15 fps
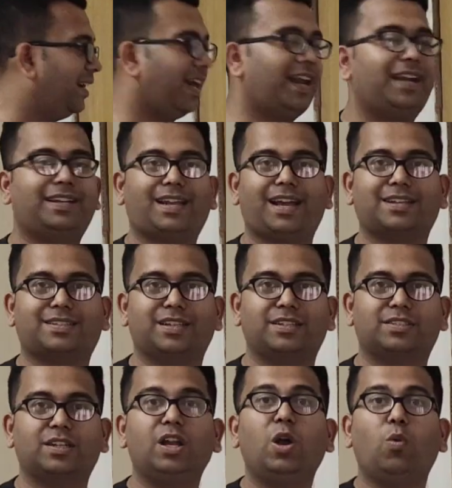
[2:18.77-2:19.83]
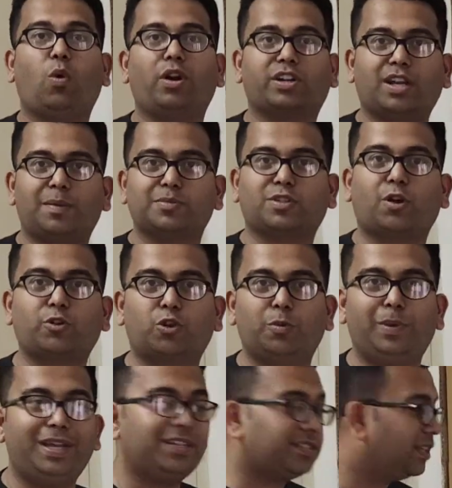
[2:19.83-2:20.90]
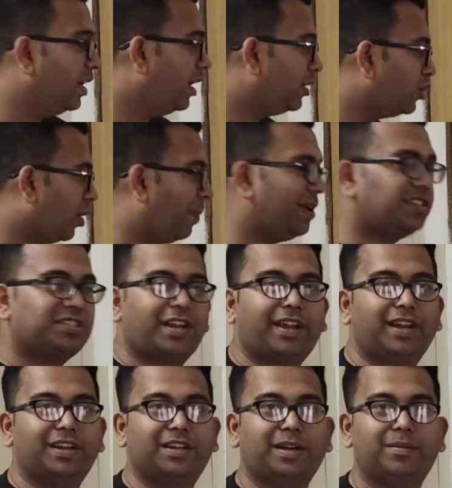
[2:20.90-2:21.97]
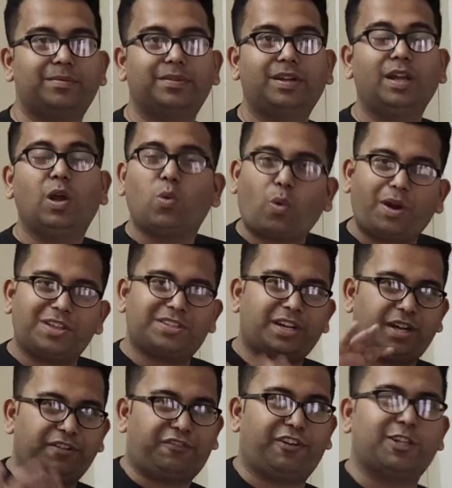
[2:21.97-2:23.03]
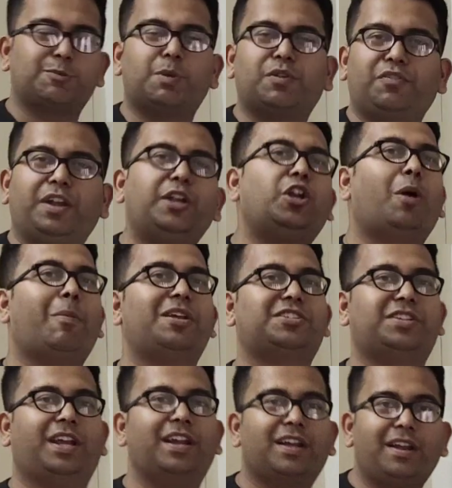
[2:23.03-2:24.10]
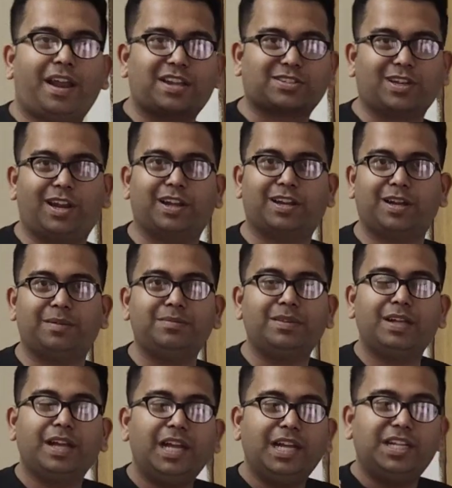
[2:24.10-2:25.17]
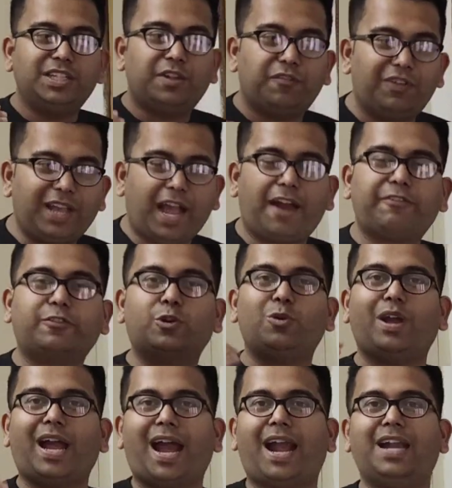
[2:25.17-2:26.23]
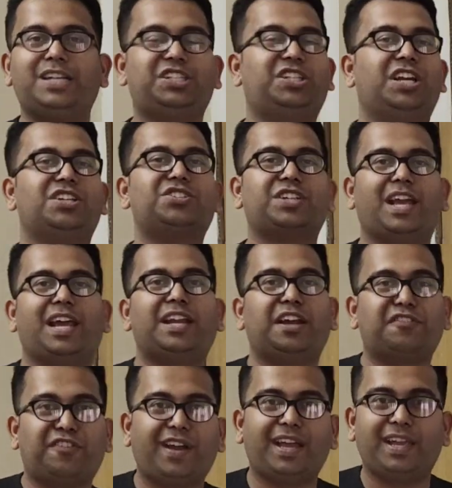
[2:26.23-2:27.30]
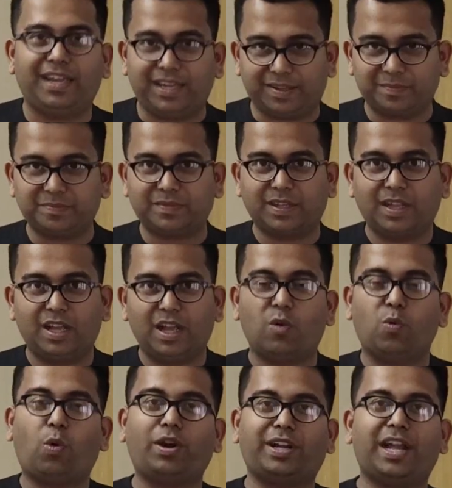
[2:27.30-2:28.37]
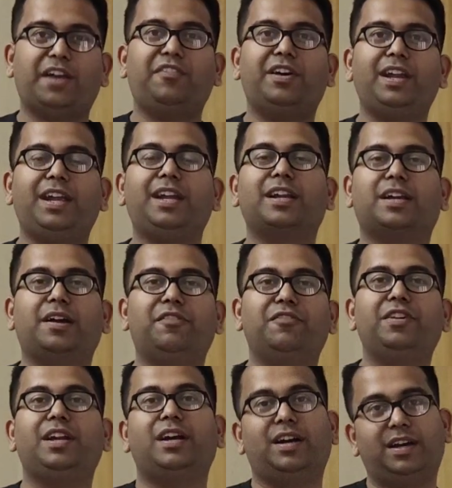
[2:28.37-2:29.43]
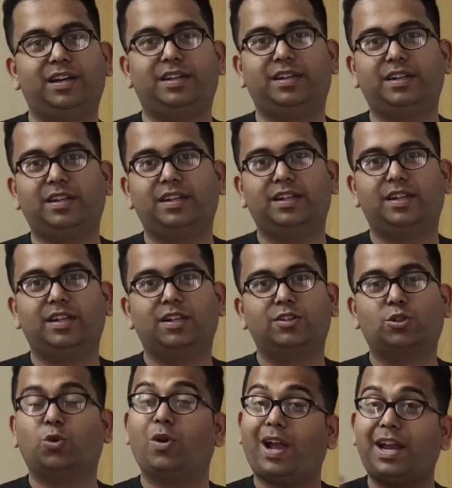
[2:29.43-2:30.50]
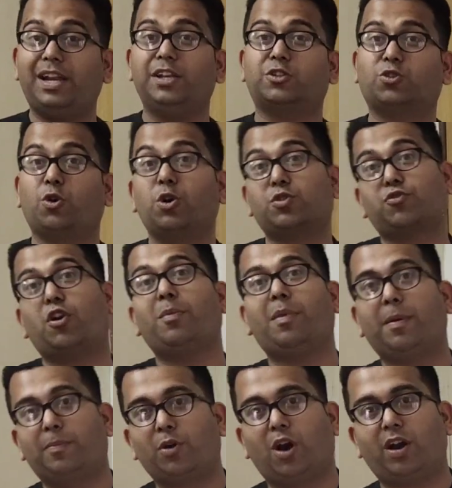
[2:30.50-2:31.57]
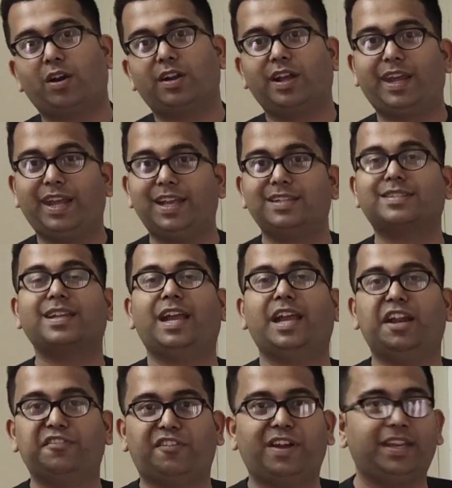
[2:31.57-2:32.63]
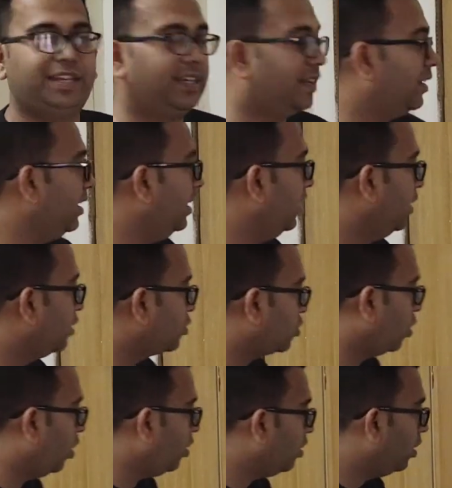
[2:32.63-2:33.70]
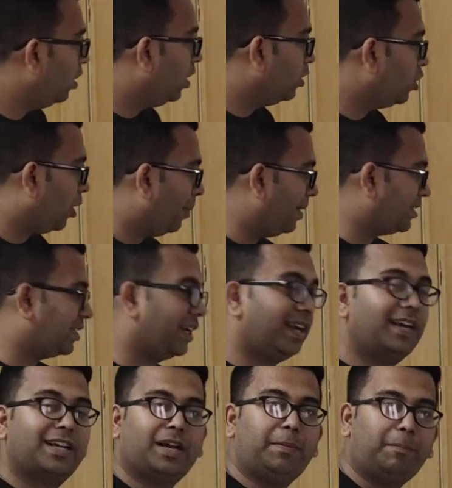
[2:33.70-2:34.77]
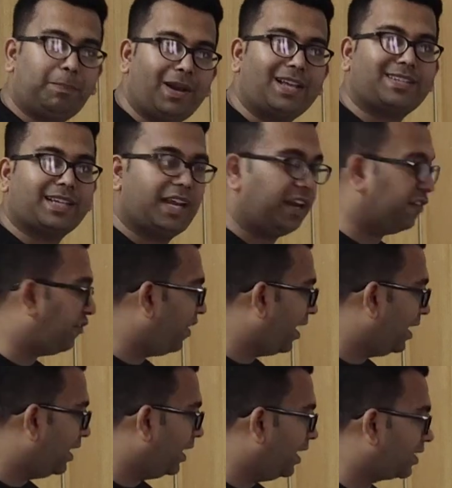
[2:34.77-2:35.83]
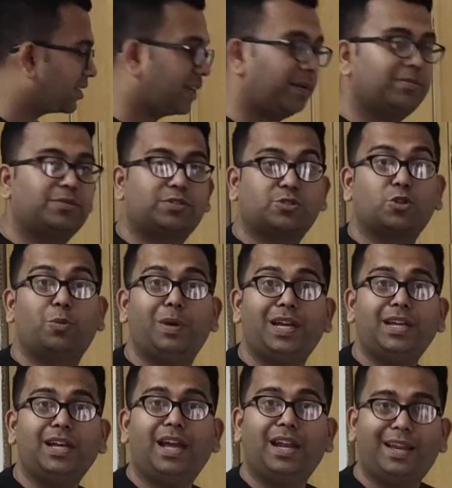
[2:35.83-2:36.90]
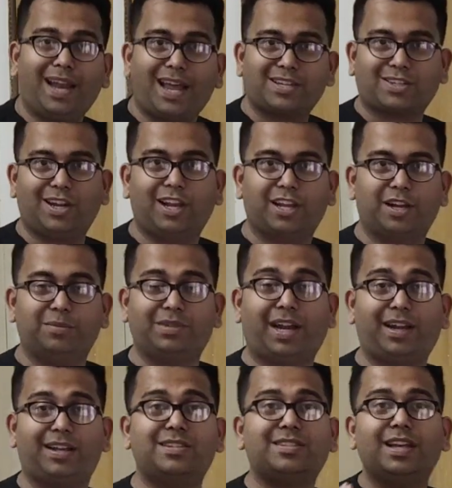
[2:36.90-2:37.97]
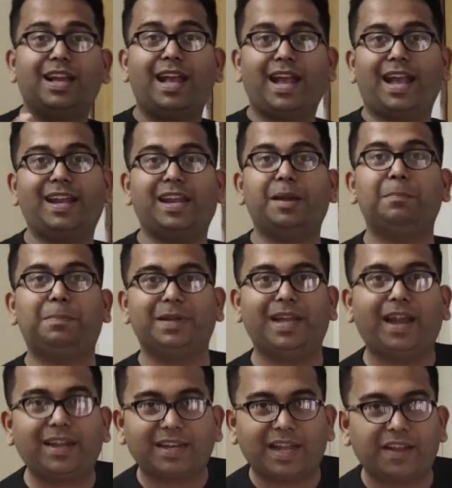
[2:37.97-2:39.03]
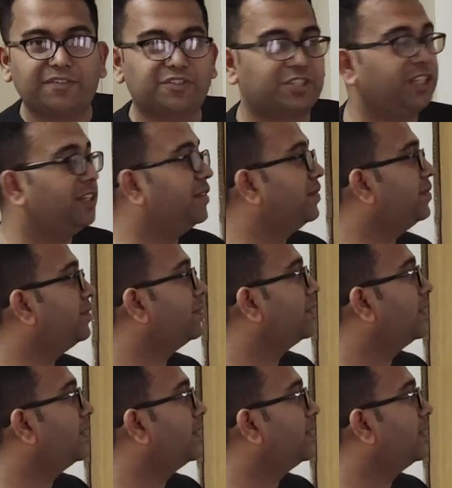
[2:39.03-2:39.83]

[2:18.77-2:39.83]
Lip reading: indirect taxes, what comes out to be is domestic income. What is the difference between domestic income and national income? We have to add just NFIA. Whatever income we earn through any source from abroad is NFIA. So domestic income plus NFIA is come to be national income, that is NNP at FC.